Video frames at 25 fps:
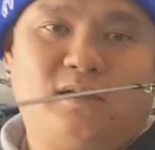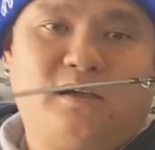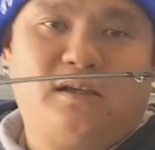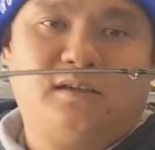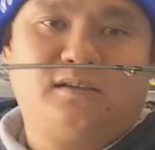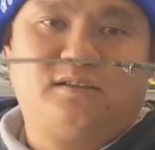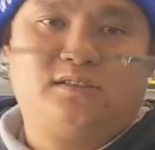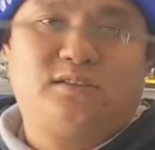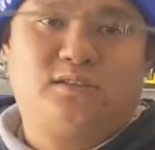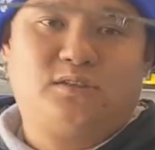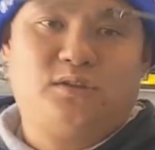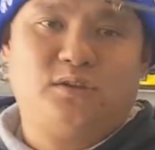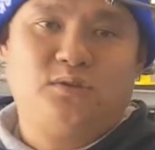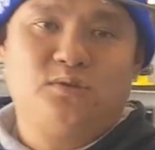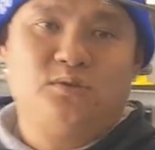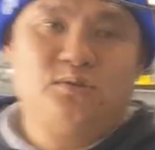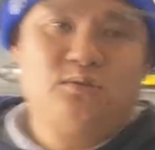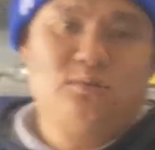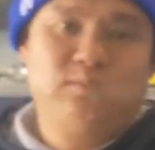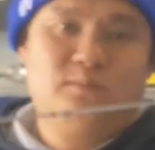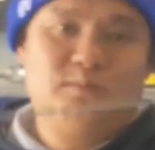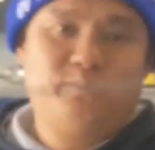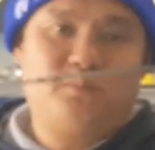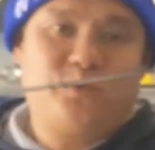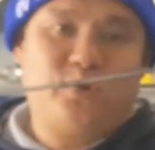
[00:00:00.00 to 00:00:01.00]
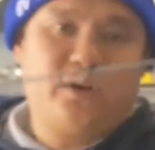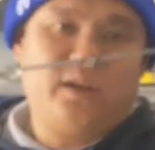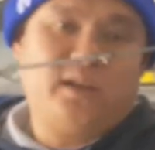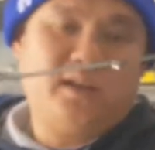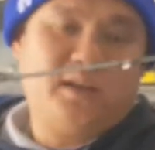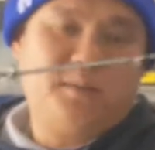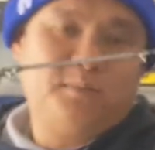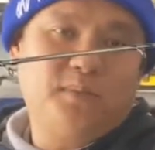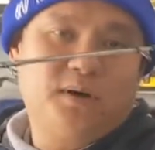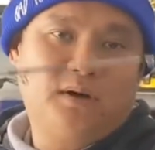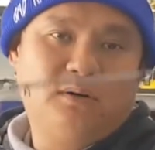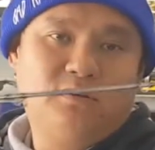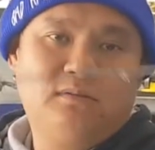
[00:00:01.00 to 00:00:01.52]
and still pretty
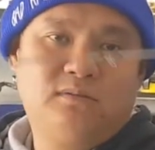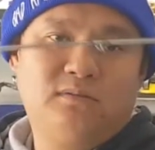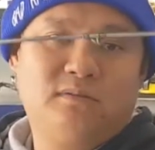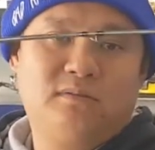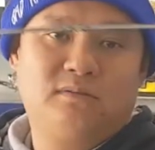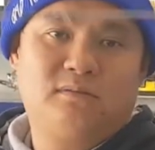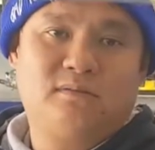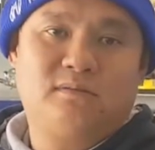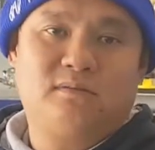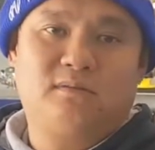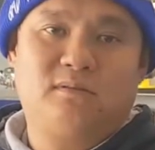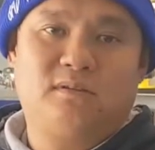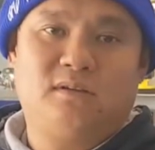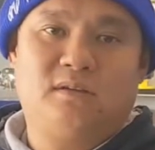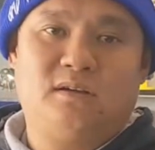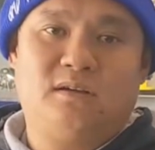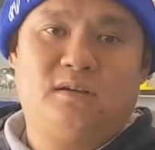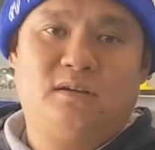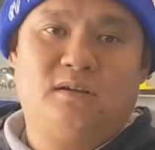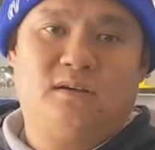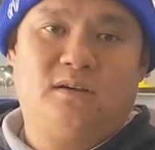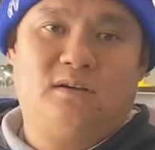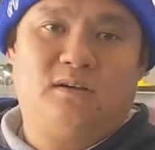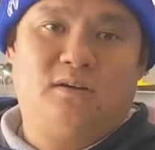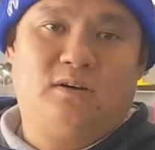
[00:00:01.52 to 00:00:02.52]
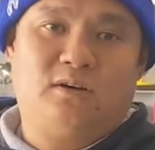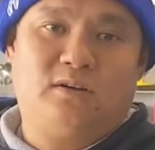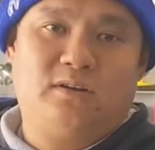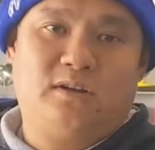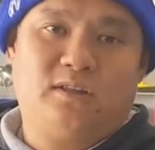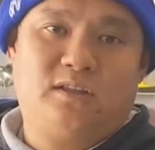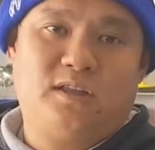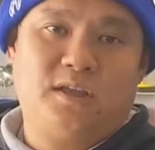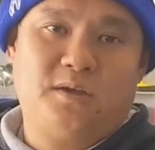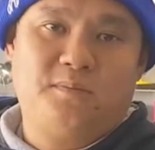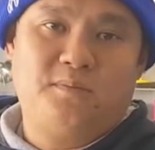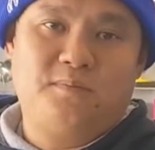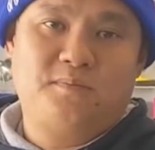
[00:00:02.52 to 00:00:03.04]
nimble on
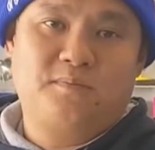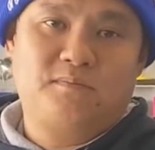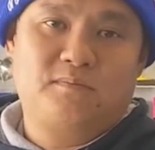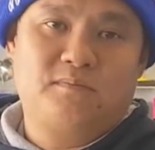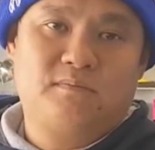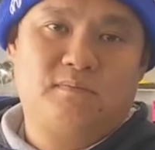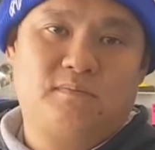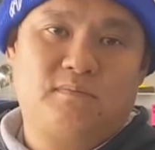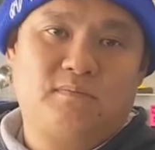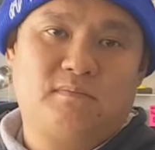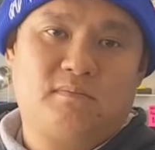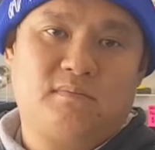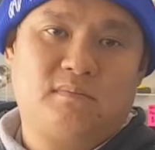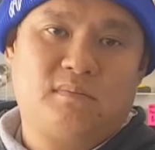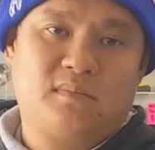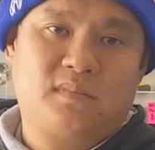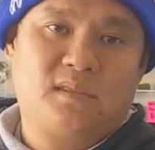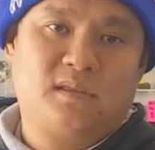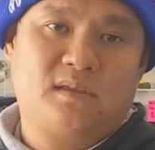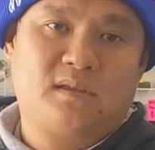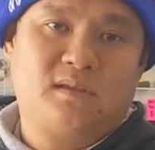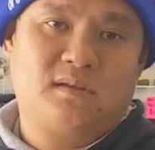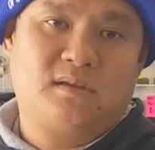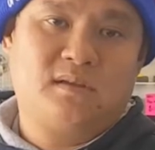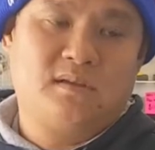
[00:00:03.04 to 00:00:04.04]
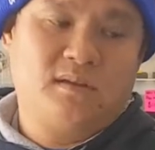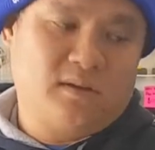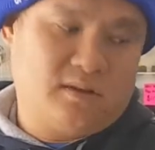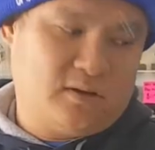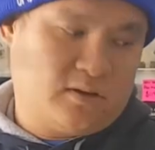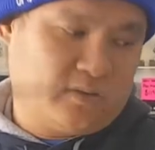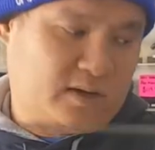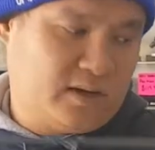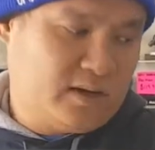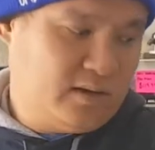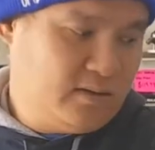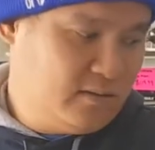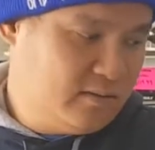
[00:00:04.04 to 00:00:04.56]
the tip.
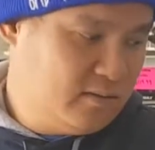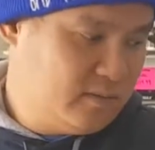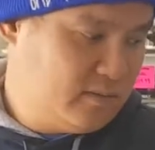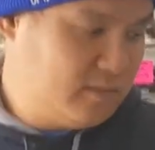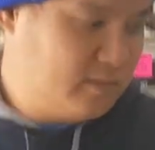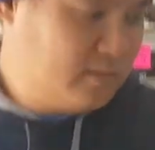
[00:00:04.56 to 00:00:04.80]
Okay,